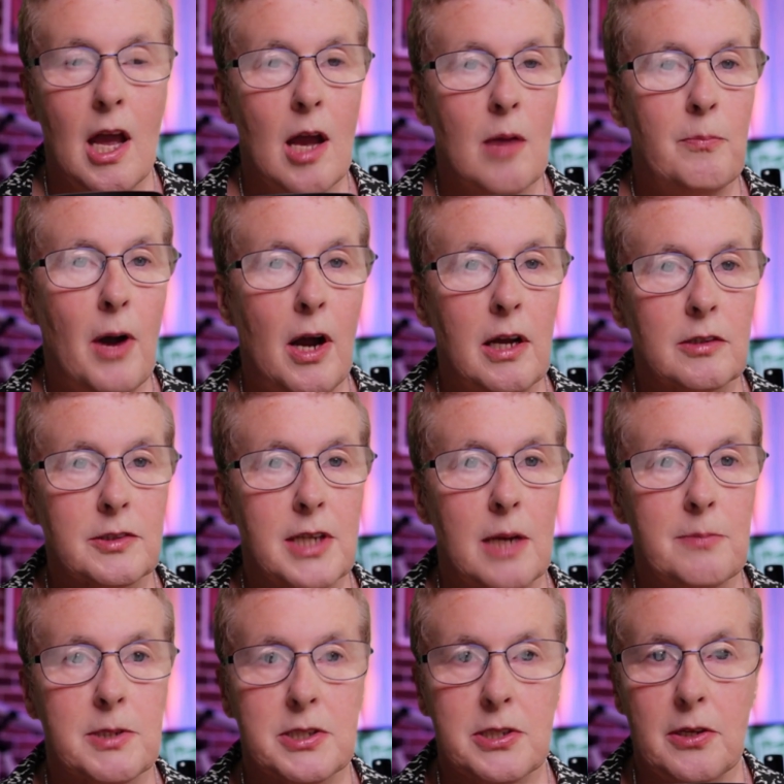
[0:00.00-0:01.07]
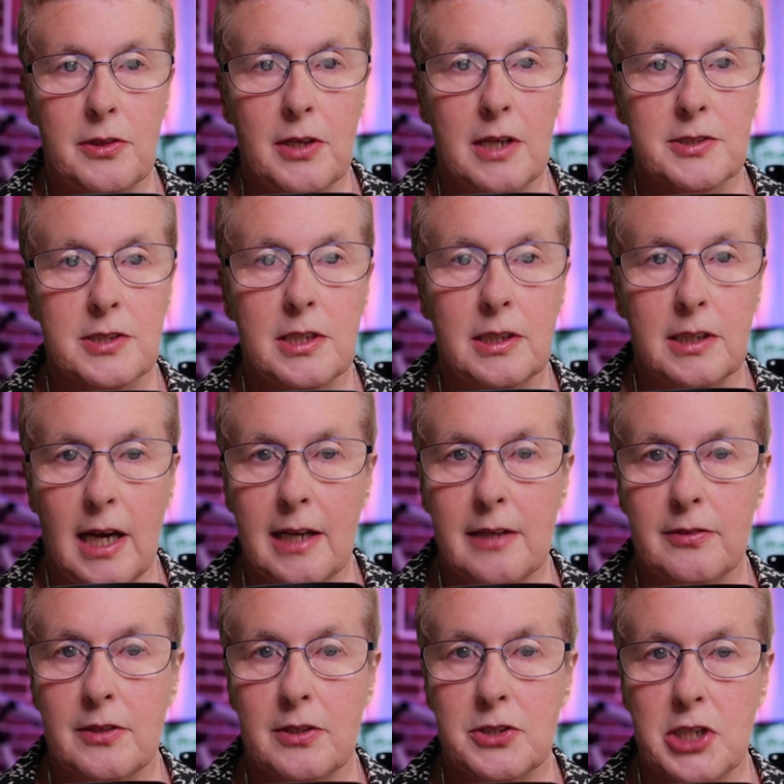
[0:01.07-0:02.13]
By October
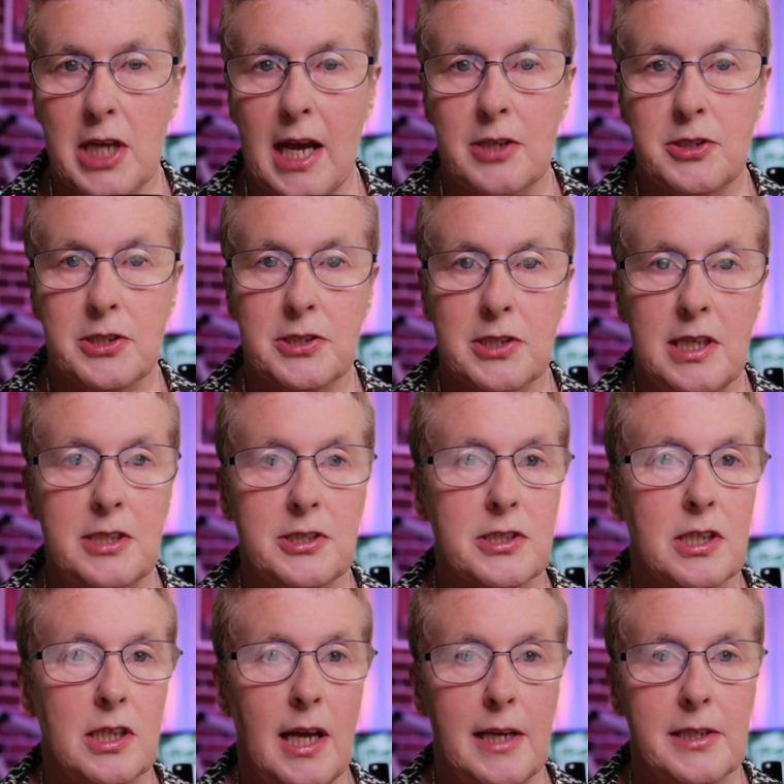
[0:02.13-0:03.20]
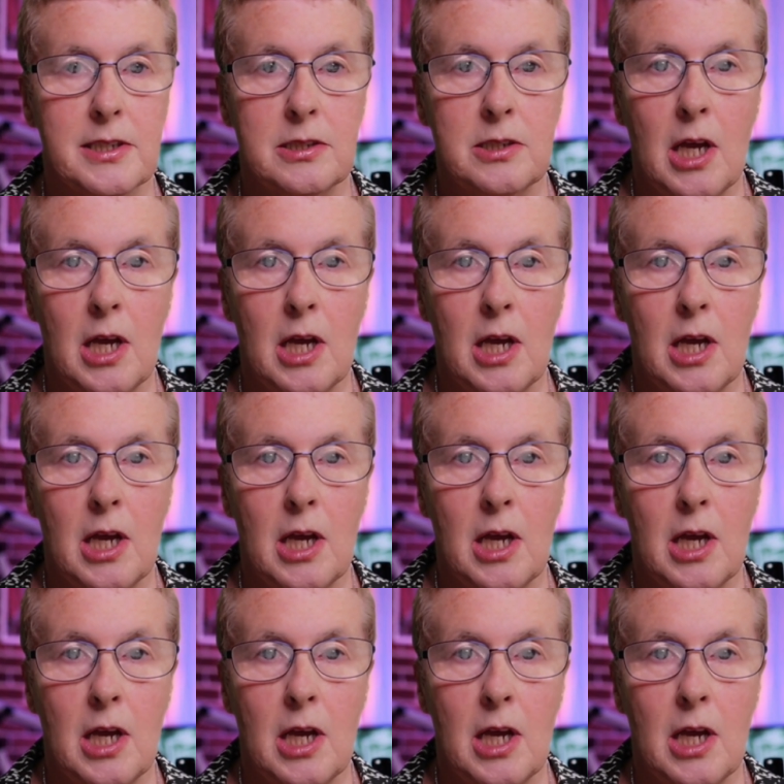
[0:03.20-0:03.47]
2008, the charges escalated